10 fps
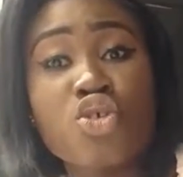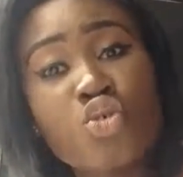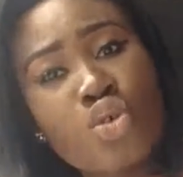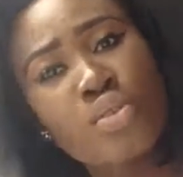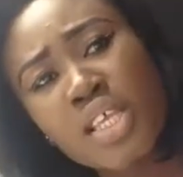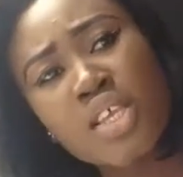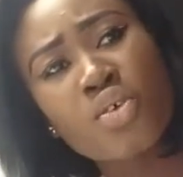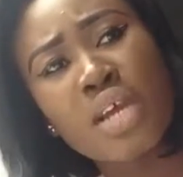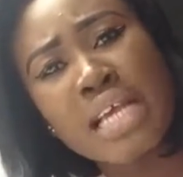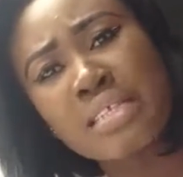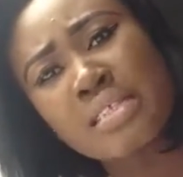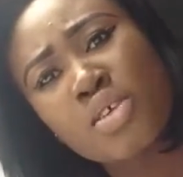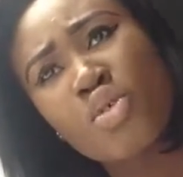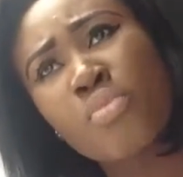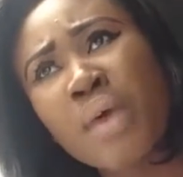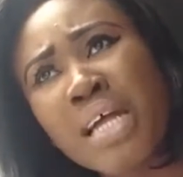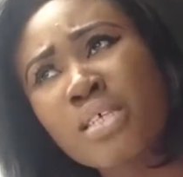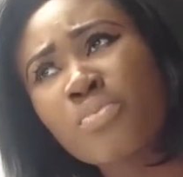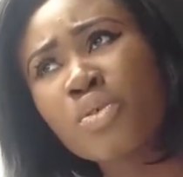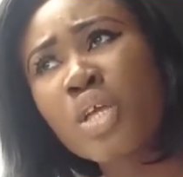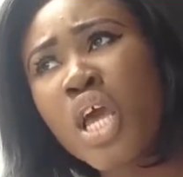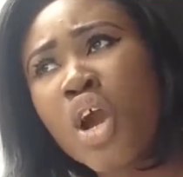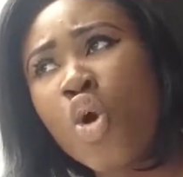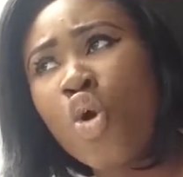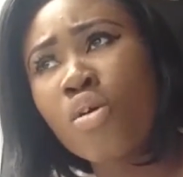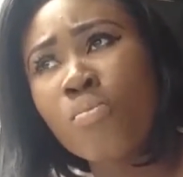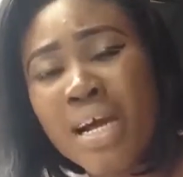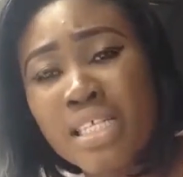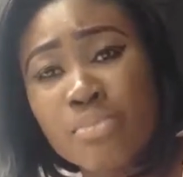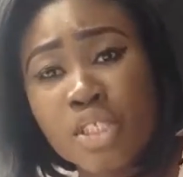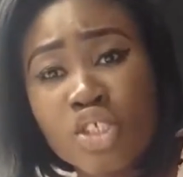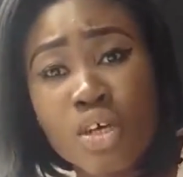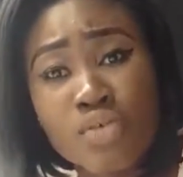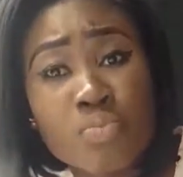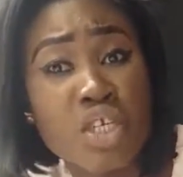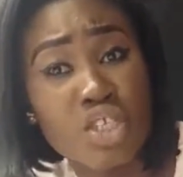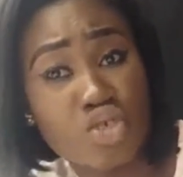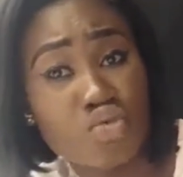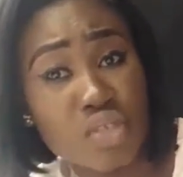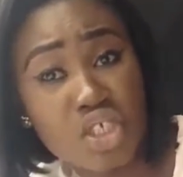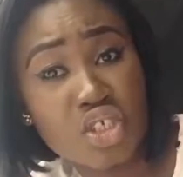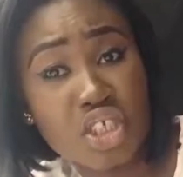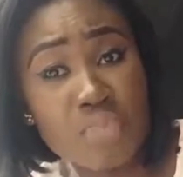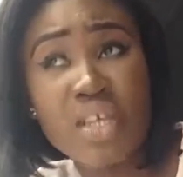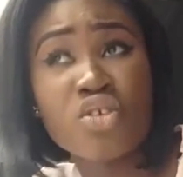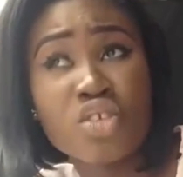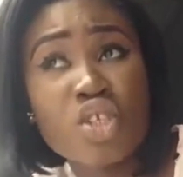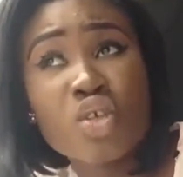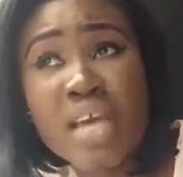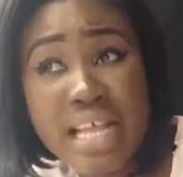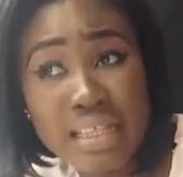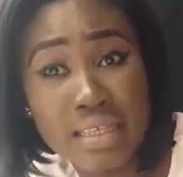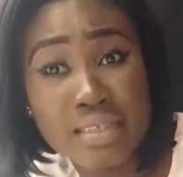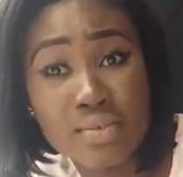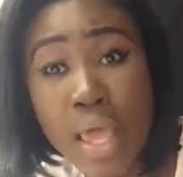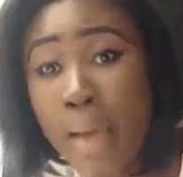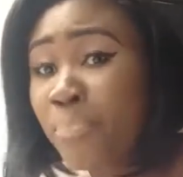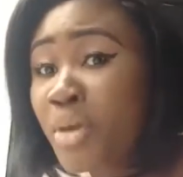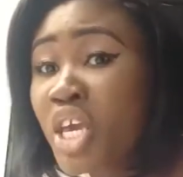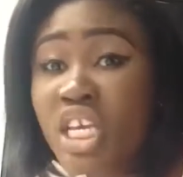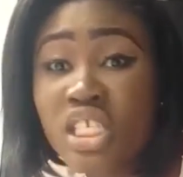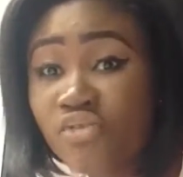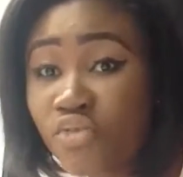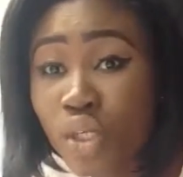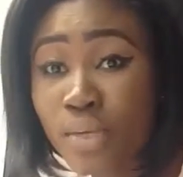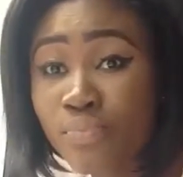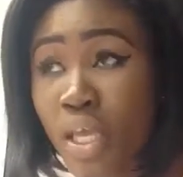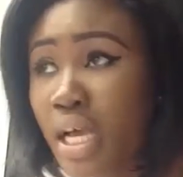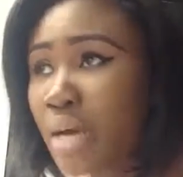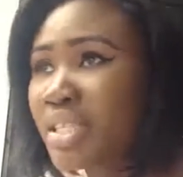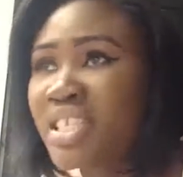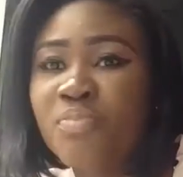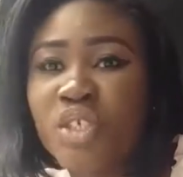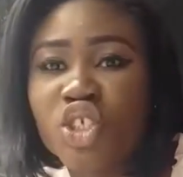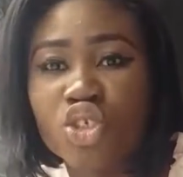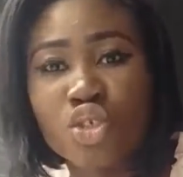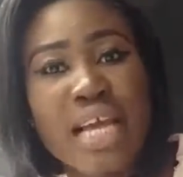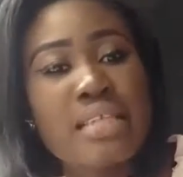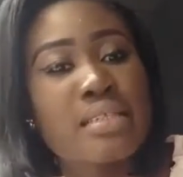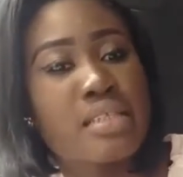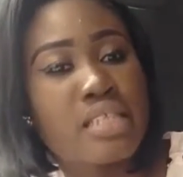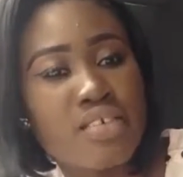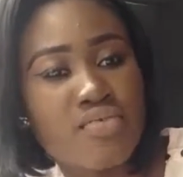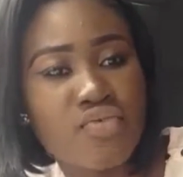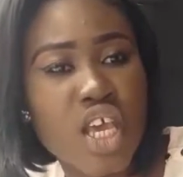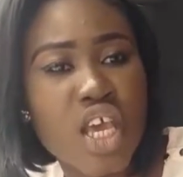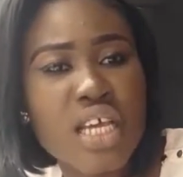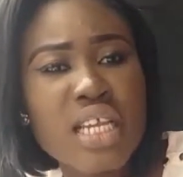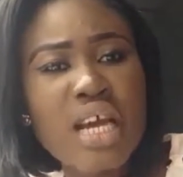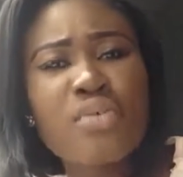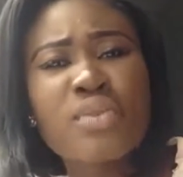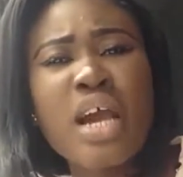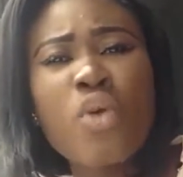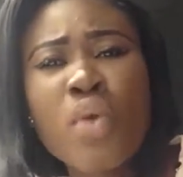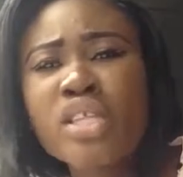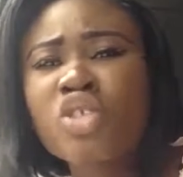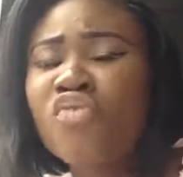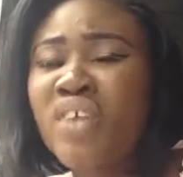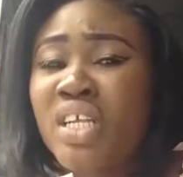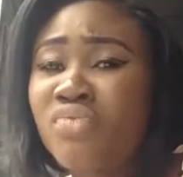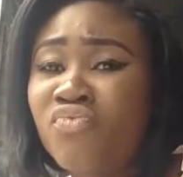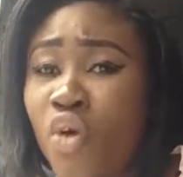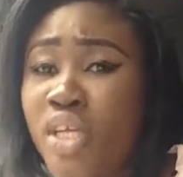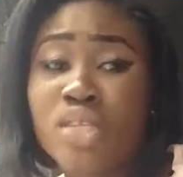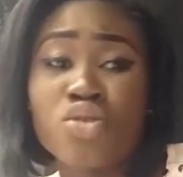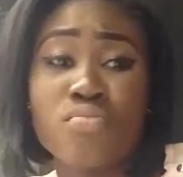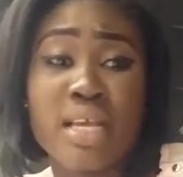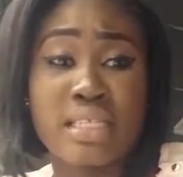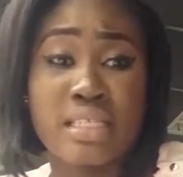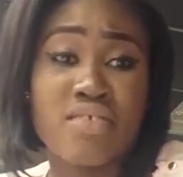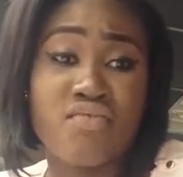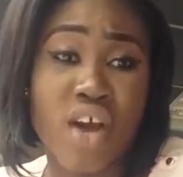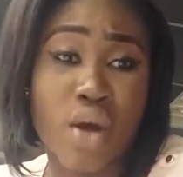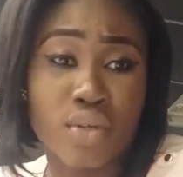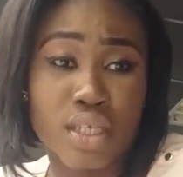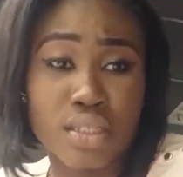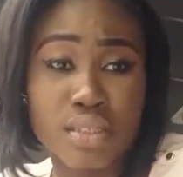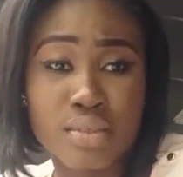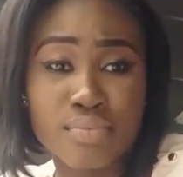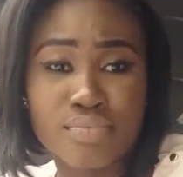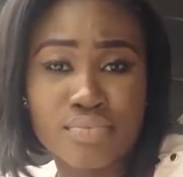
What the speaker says: don't think you guys are still compatible or compatible enough to be in this relationship, and you need to end it peacefully. I mean, capiche? You guys leave. Now, there are ways of avoiding domestic violence.